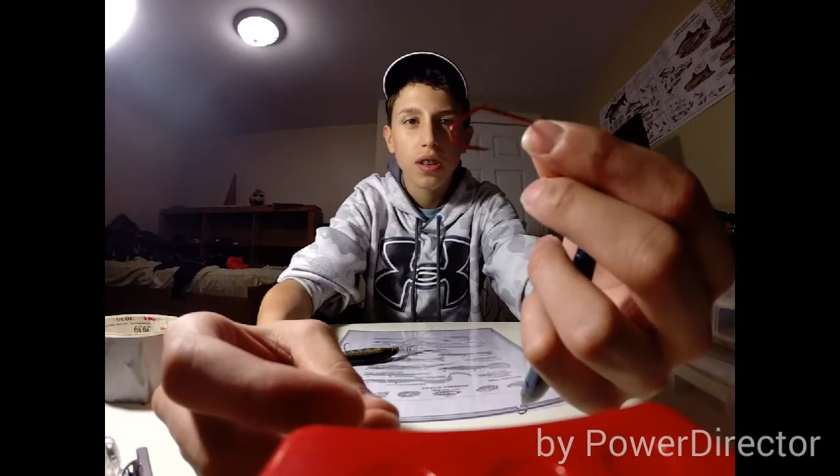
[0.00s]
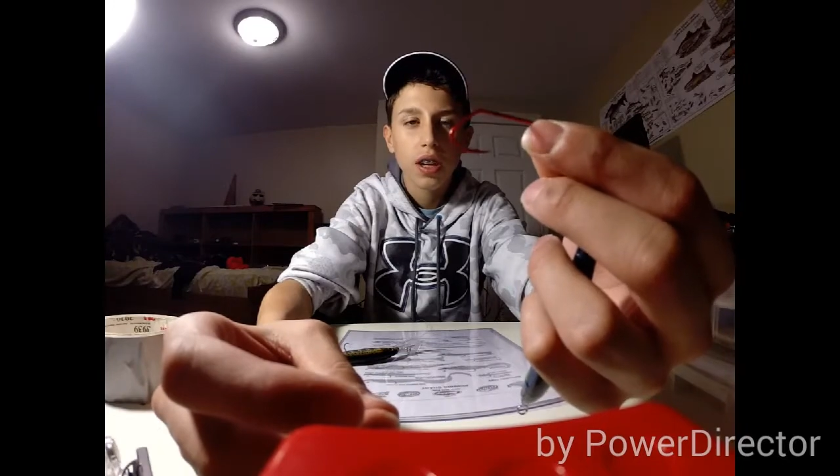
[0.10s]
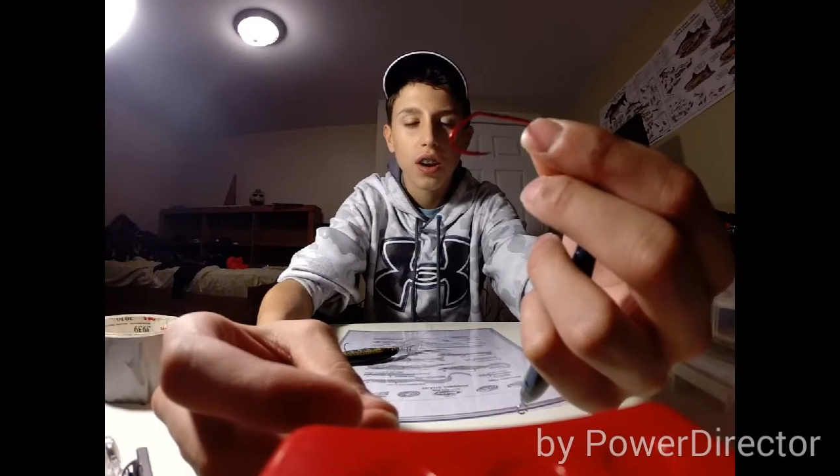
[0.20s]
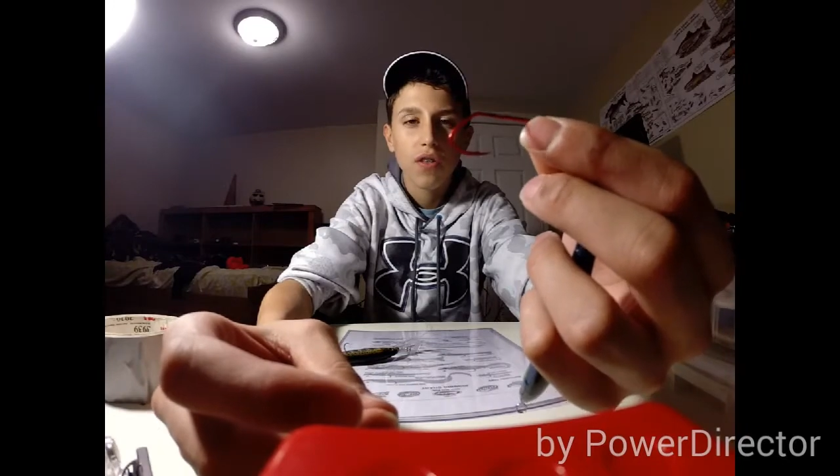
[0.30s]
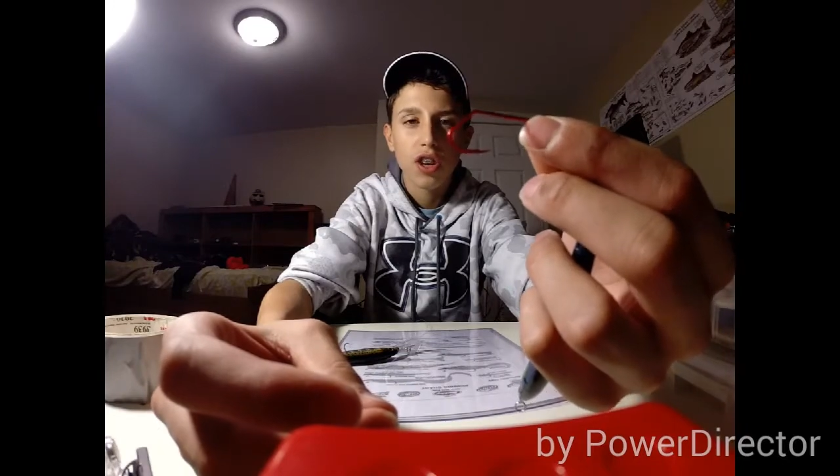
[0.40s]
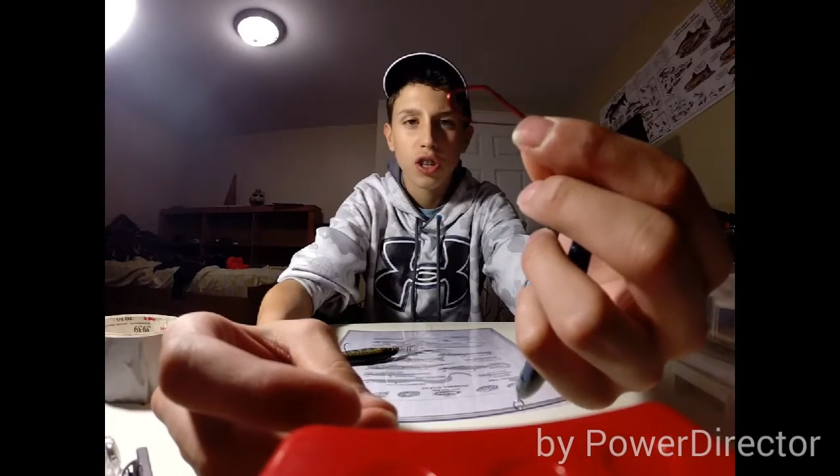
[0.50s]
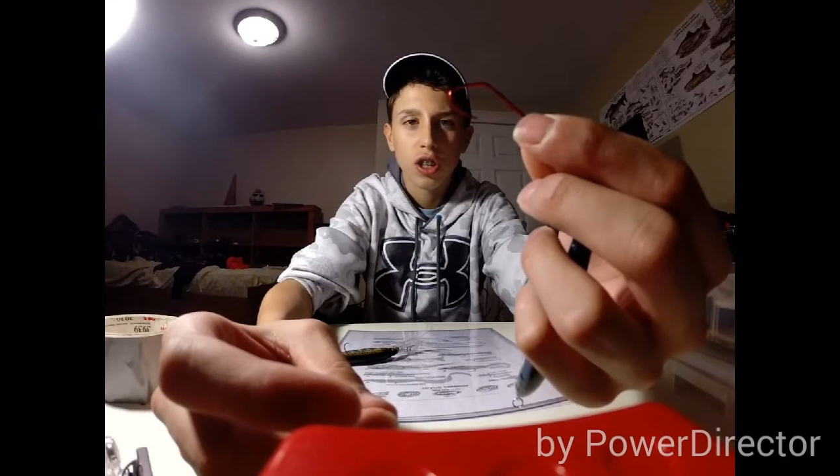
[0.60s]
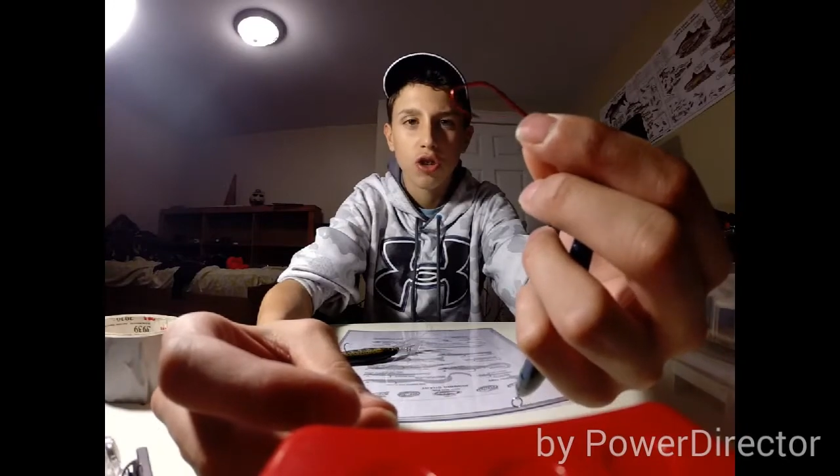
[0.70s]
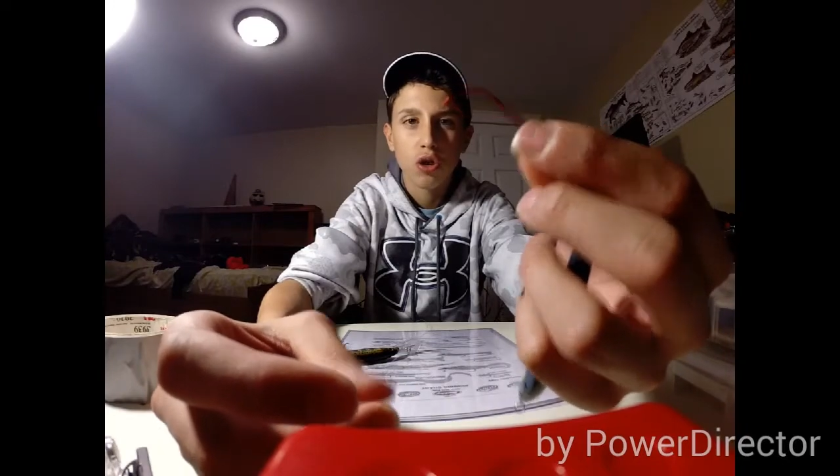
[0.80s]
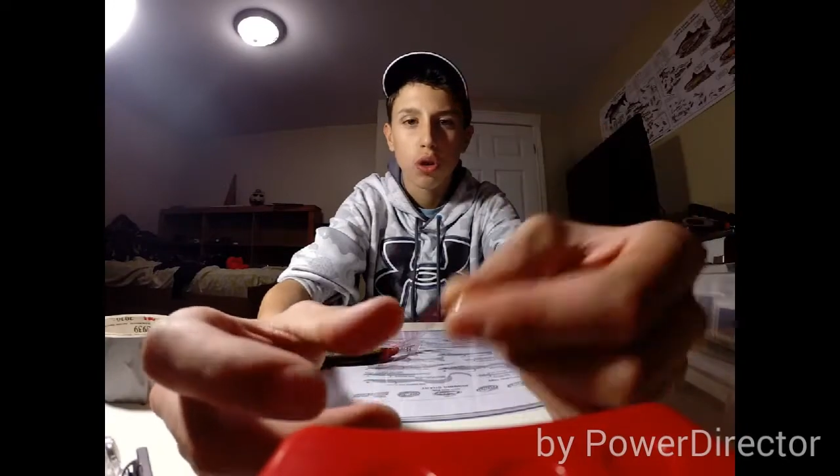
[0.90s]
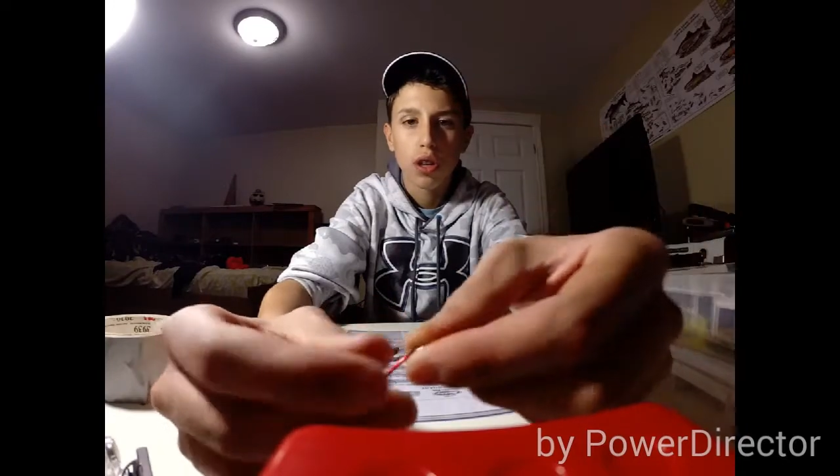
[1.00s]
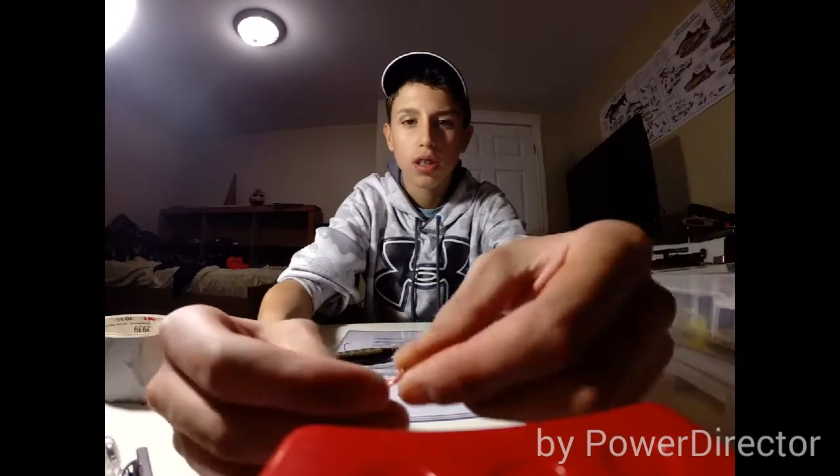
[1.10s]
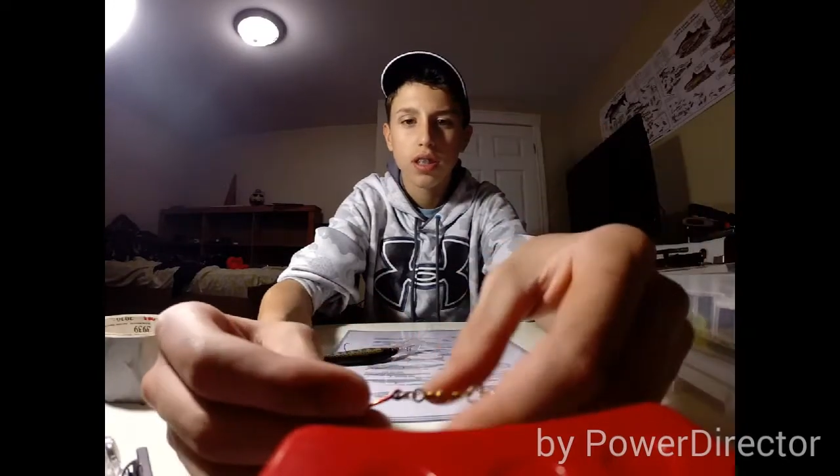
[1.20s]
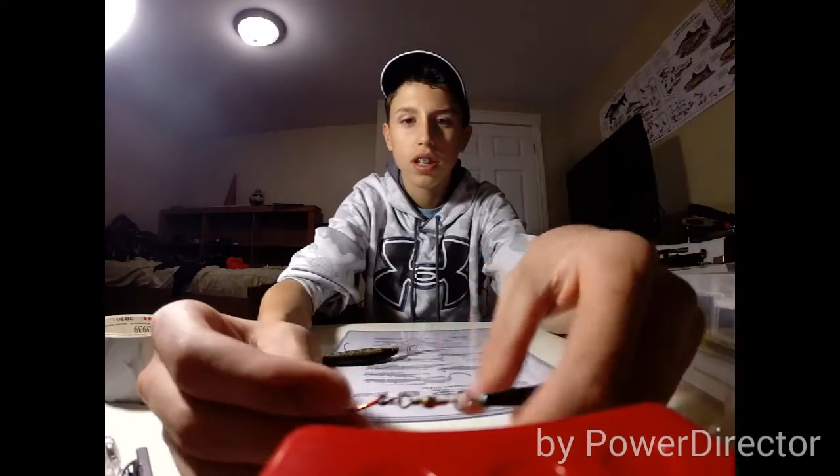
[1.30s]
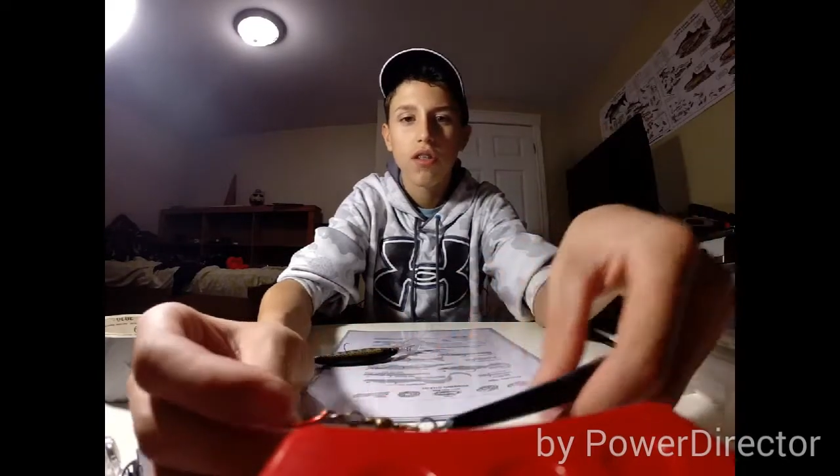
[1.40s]
kind of fishing, like trolling
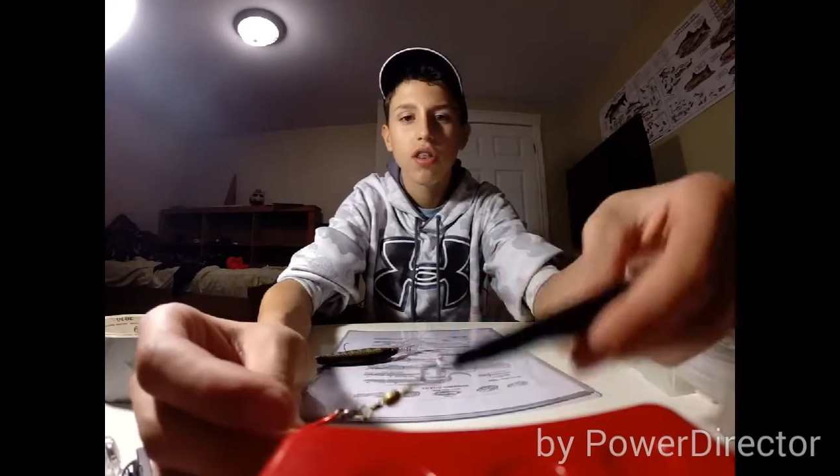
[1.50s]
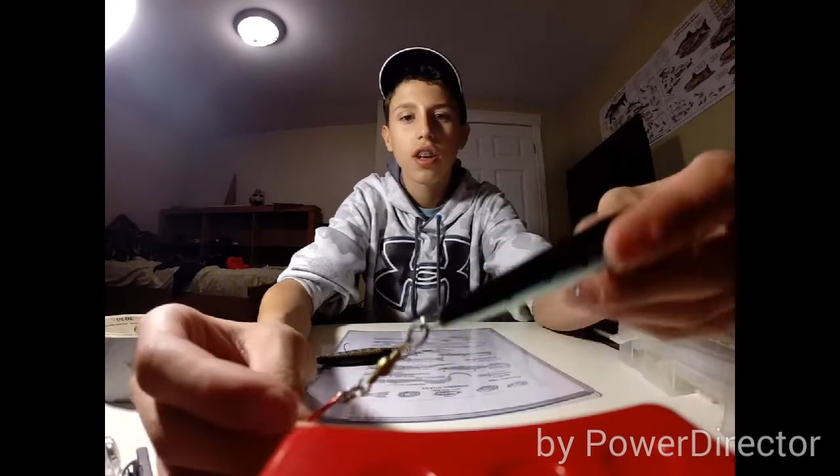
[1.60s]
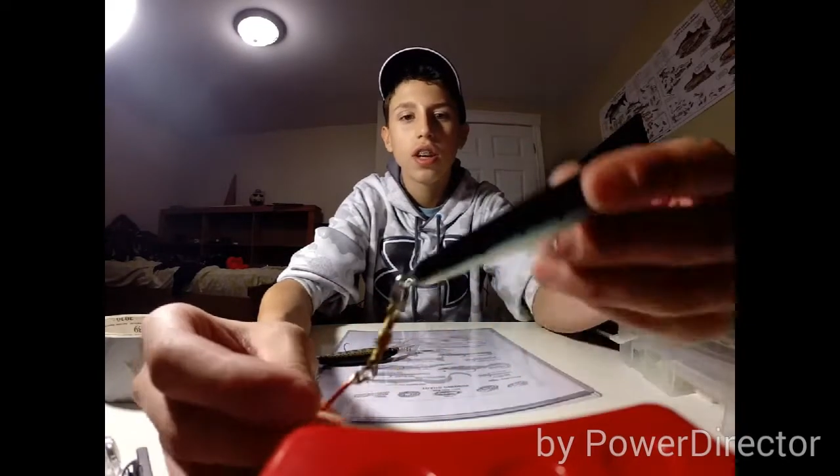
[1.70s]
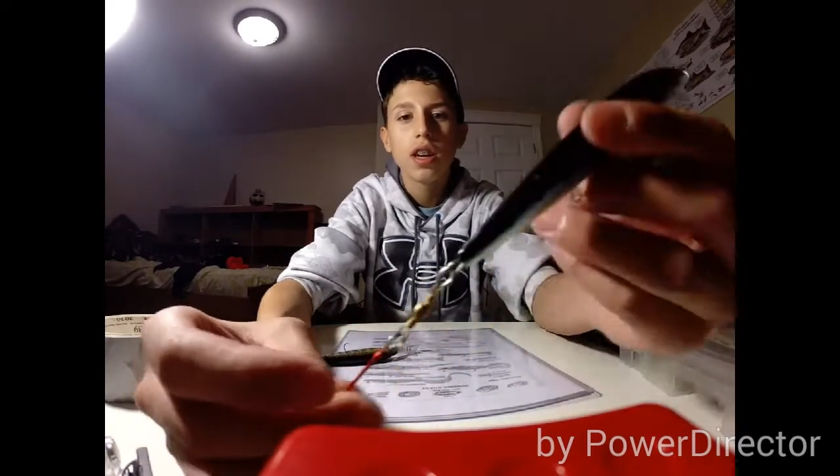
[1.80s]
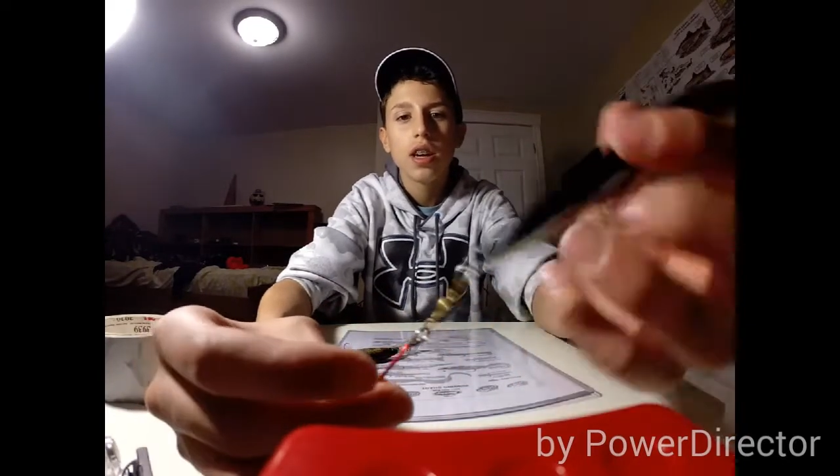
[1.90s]
and stuff.